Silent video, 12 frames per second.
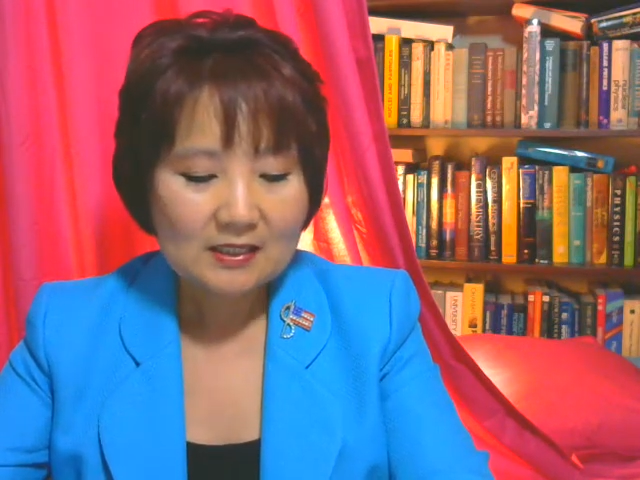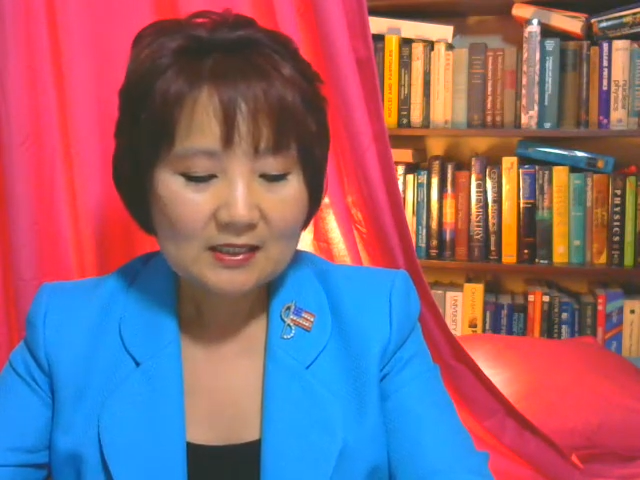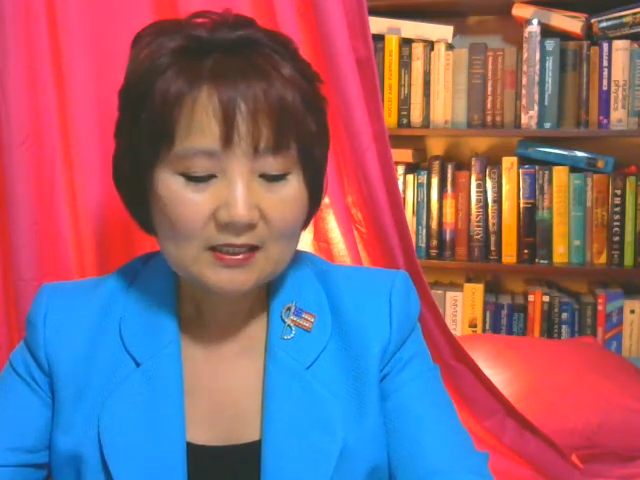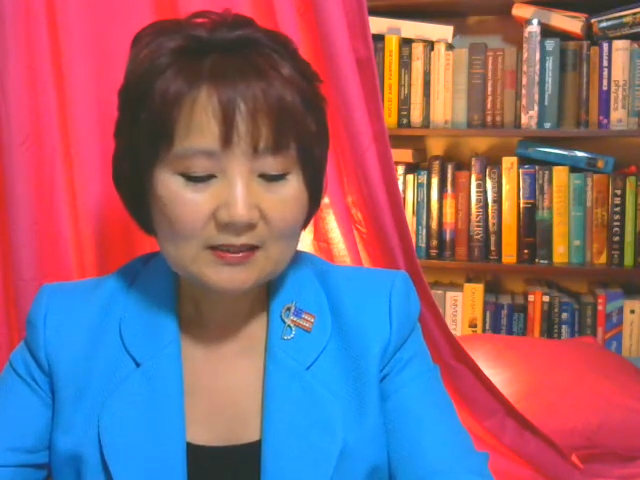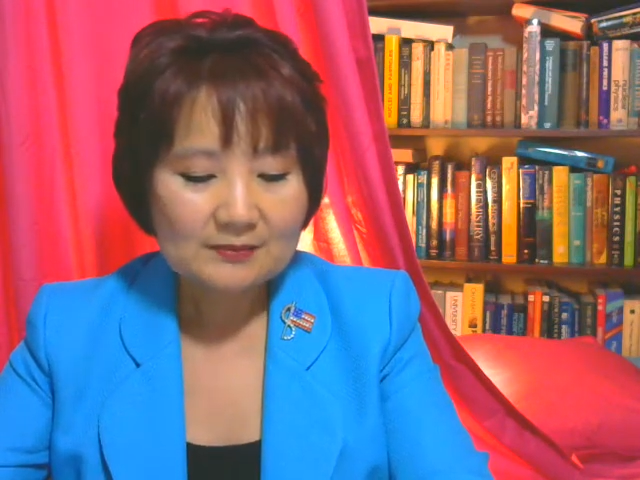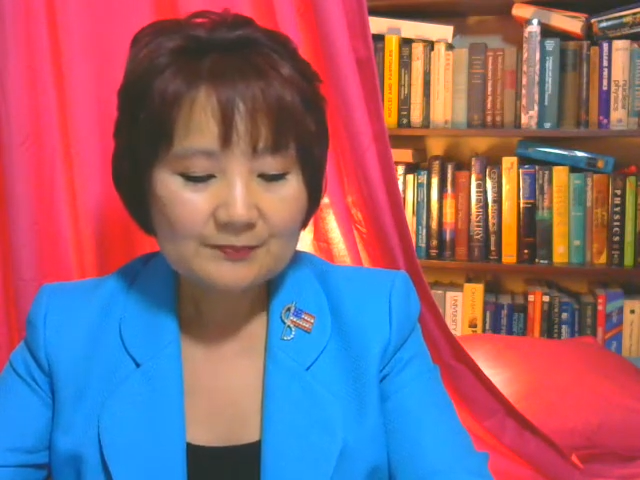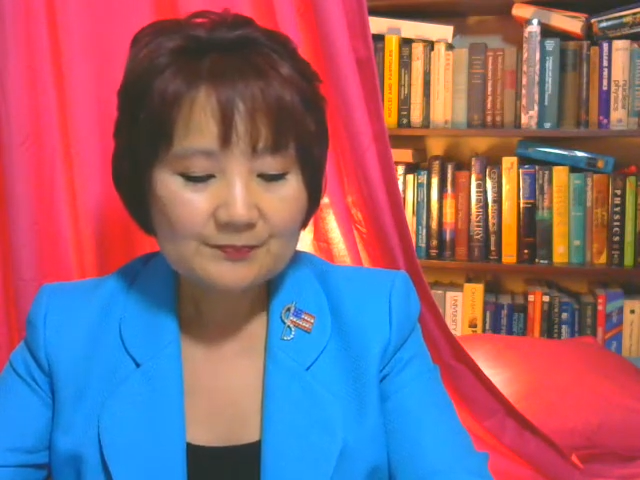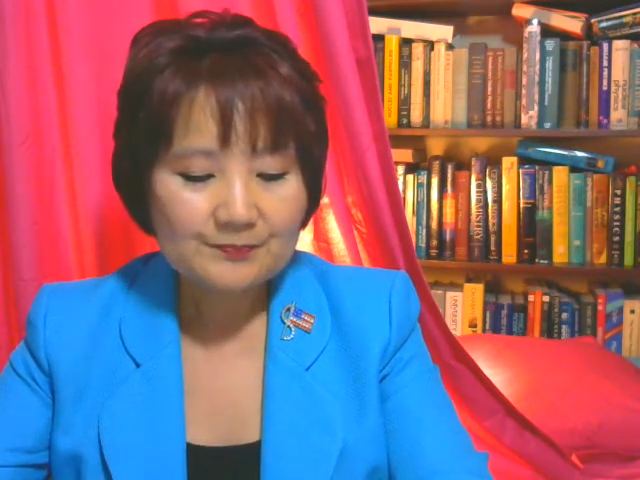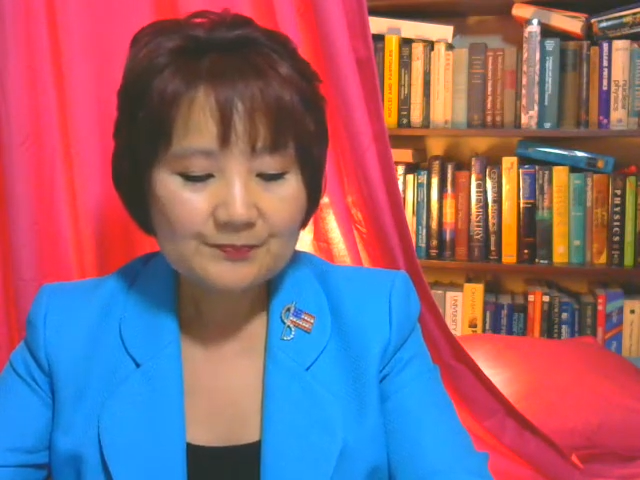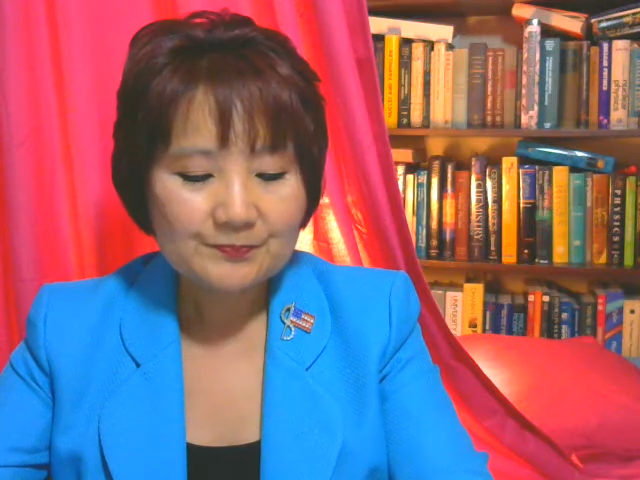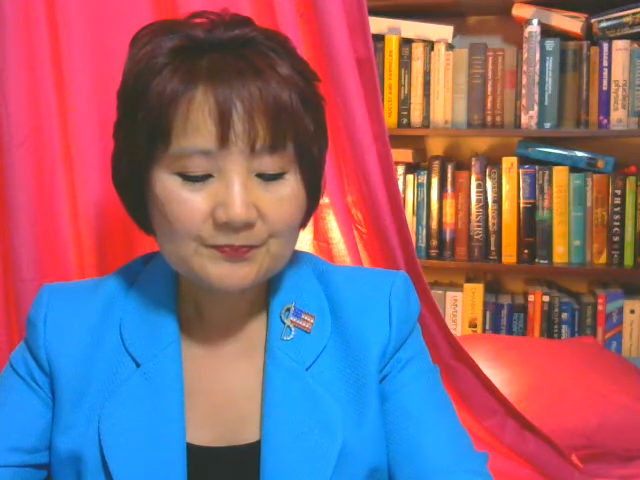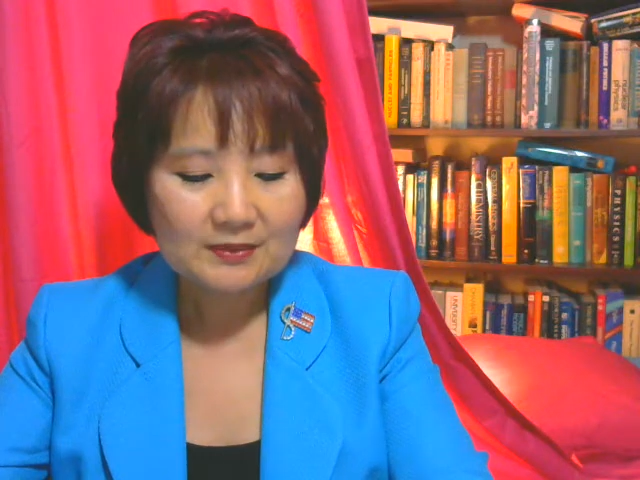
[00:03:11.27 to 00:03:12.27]

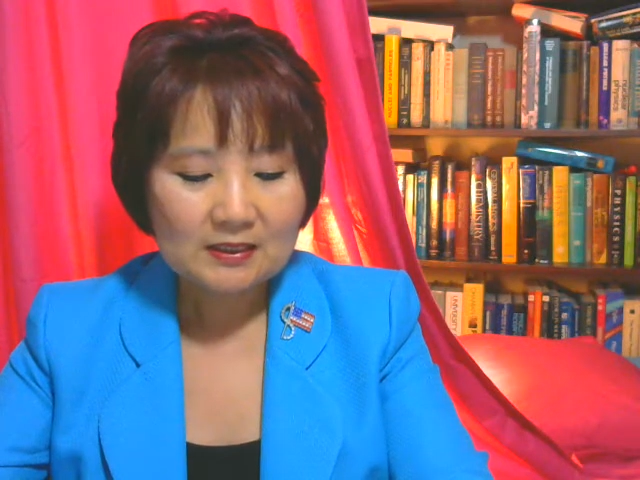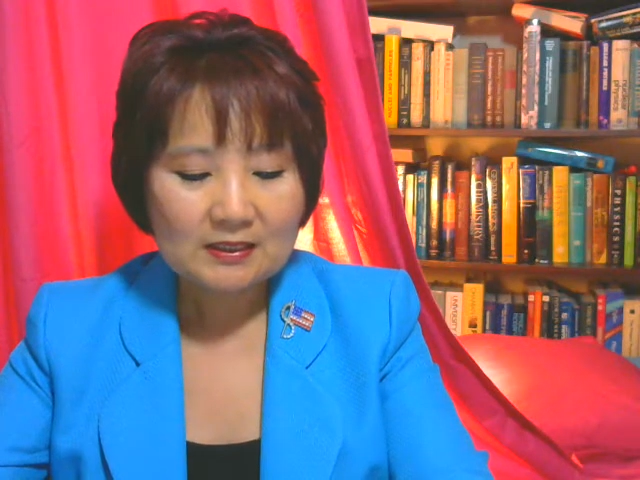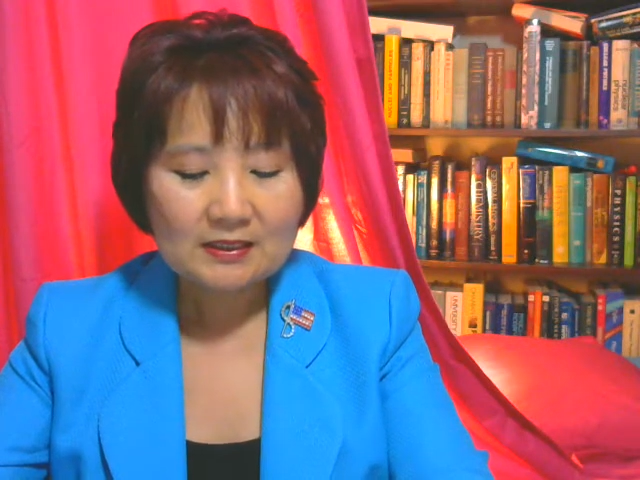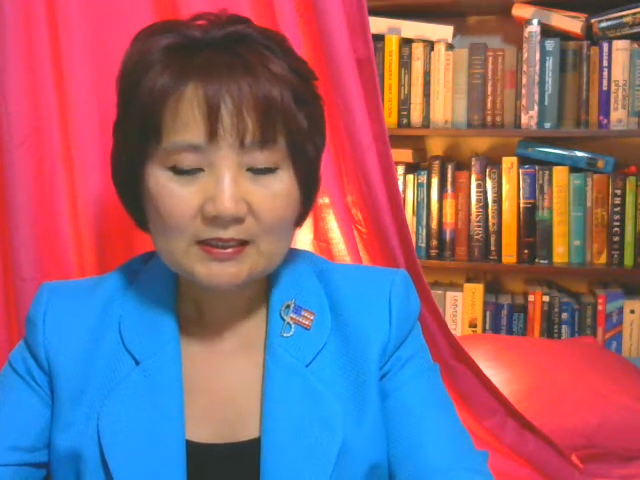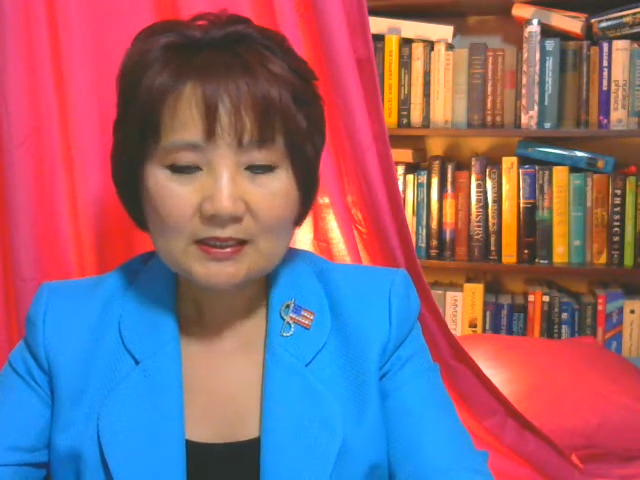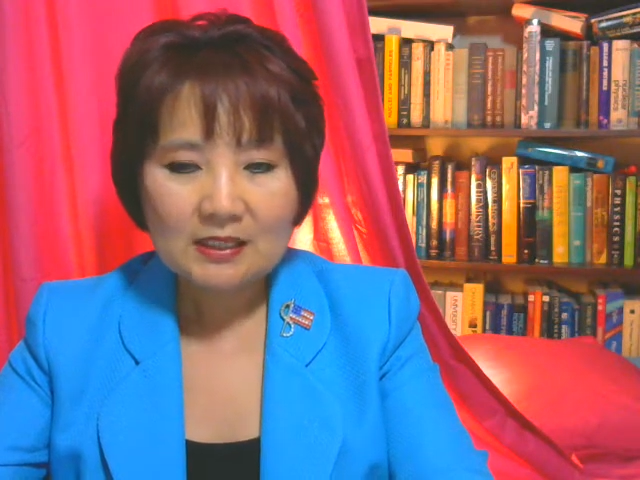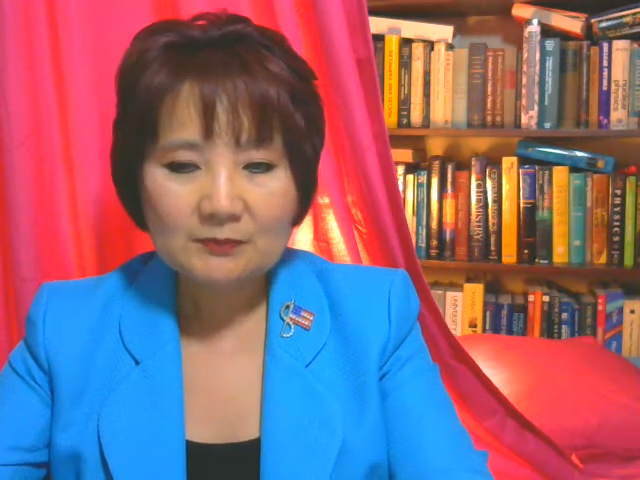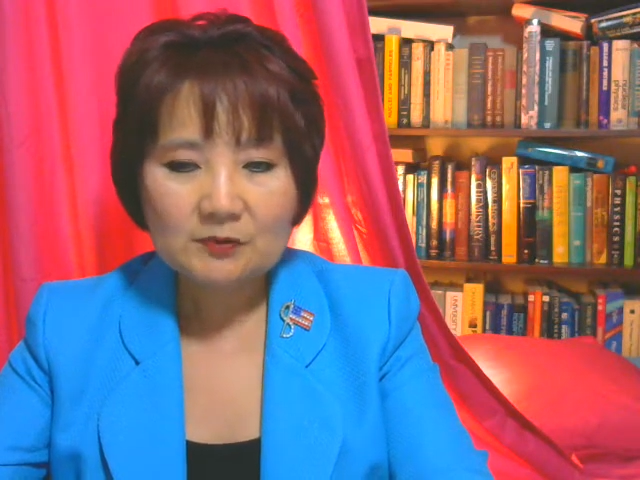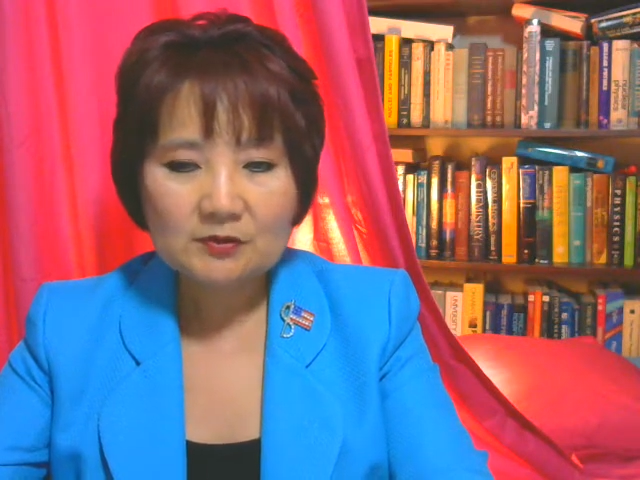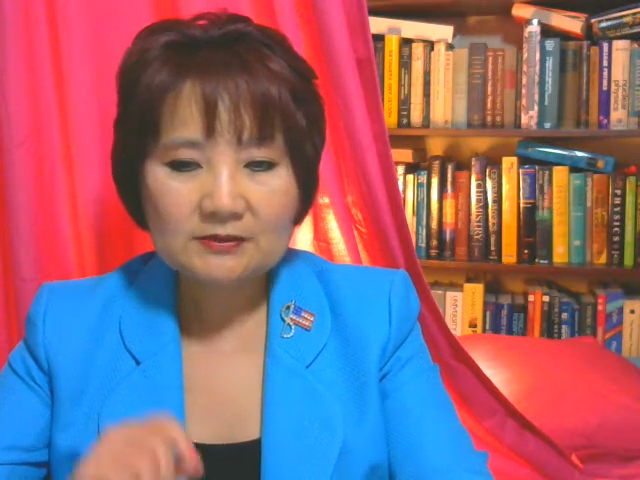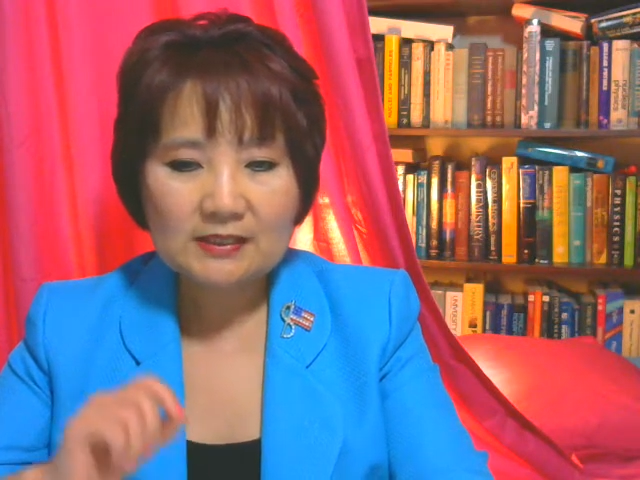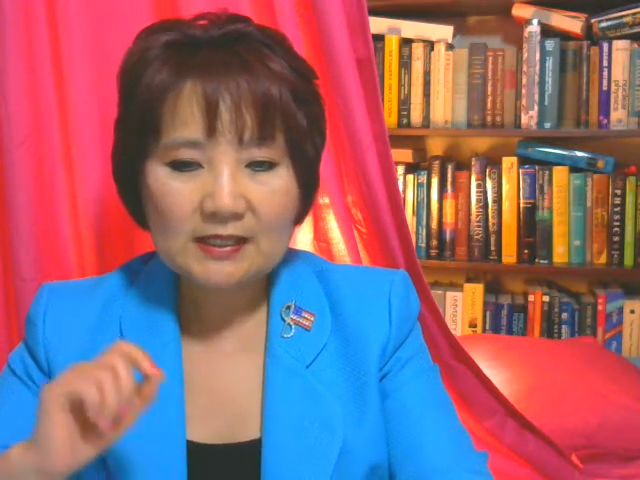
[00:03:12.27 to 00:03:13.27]
I'm
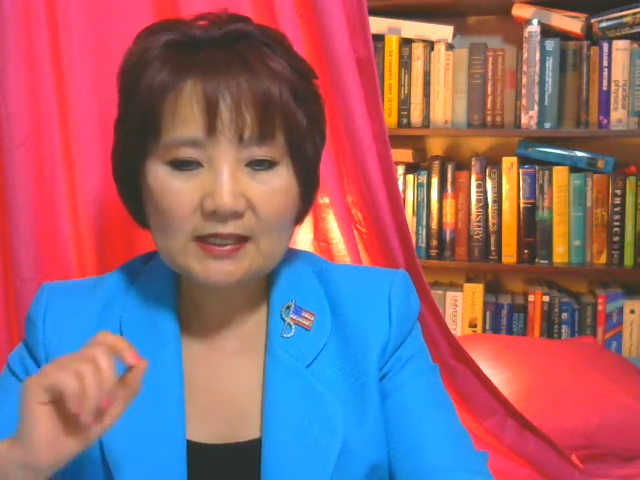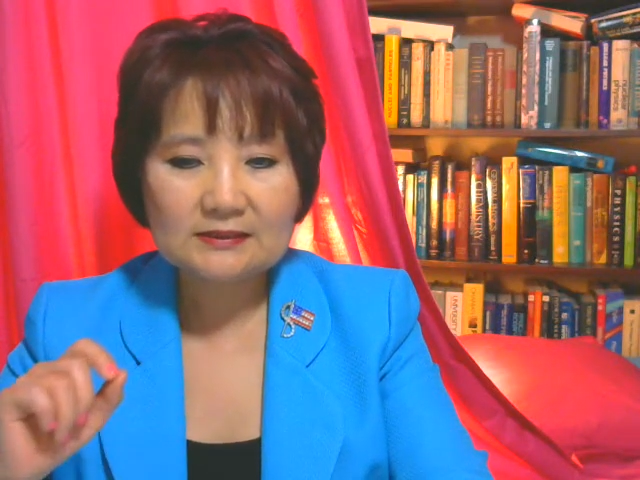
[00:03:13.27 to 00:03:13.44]
going to